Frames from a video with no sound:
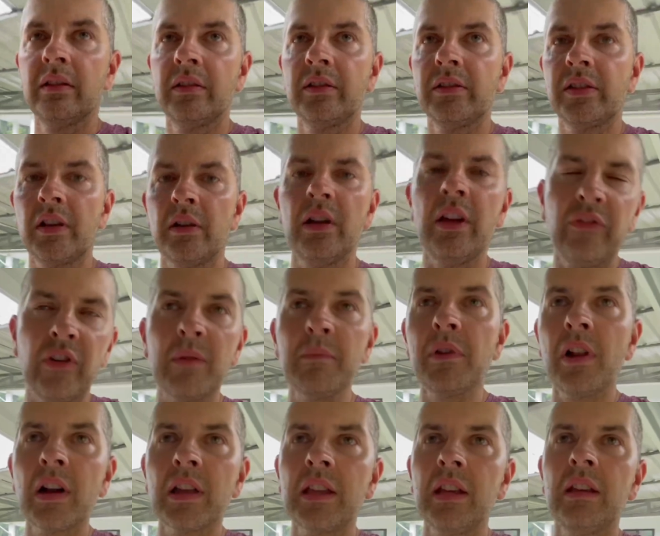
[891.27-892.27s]
So if I'm
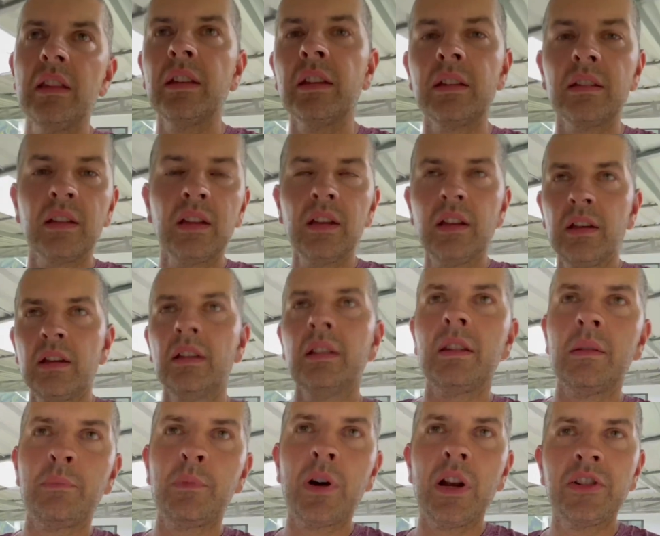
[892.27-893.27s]
lucky, the
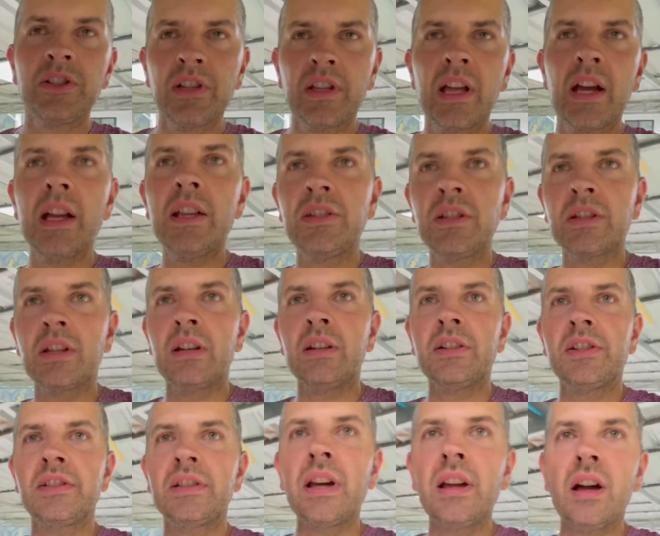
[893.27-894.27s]
pressure gauge is going to
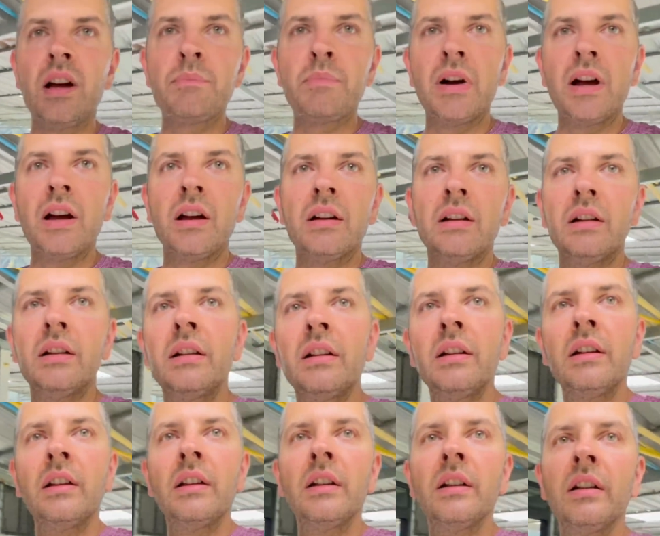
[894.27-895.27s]
stay up at
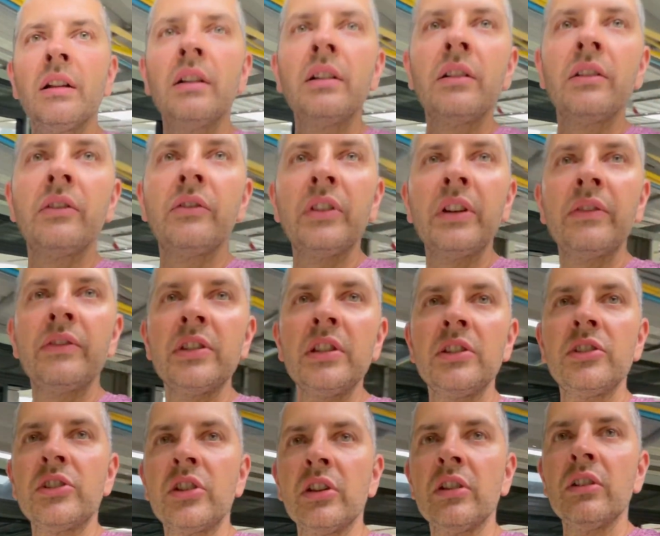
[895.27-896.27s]

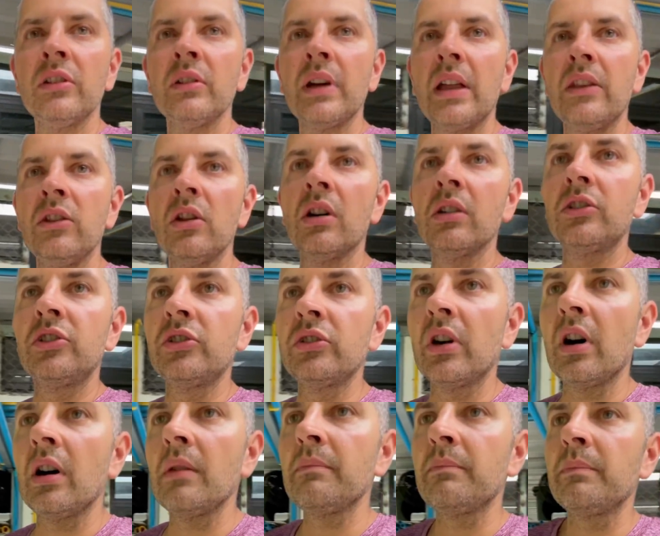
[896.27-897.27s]
52 and not
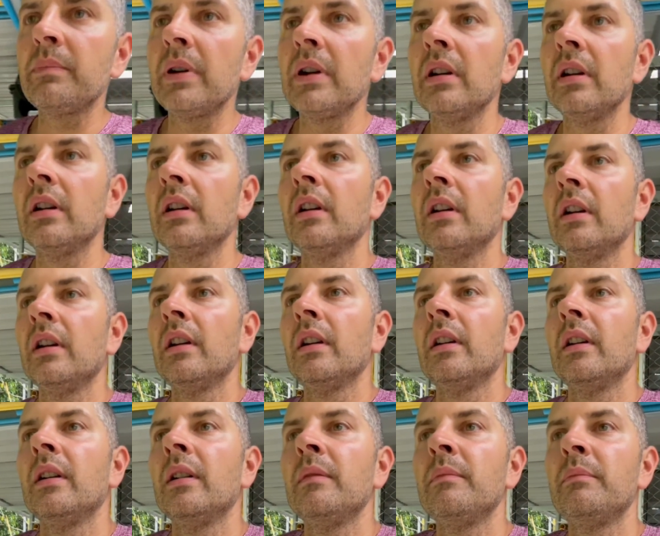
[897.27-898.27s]
drop,
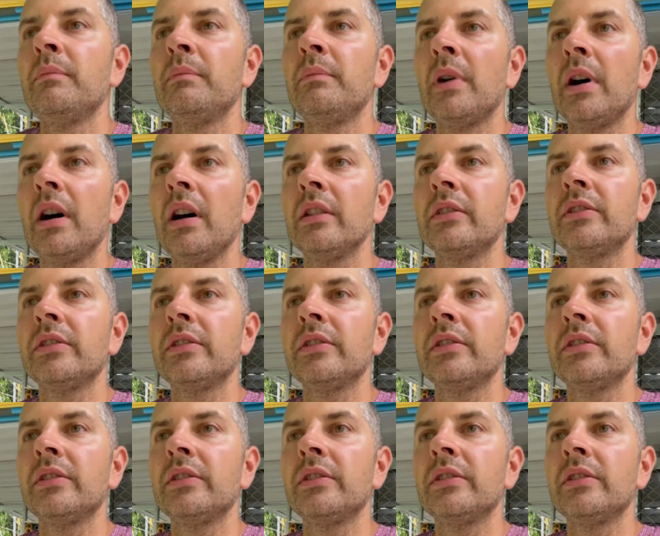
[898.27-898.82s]
but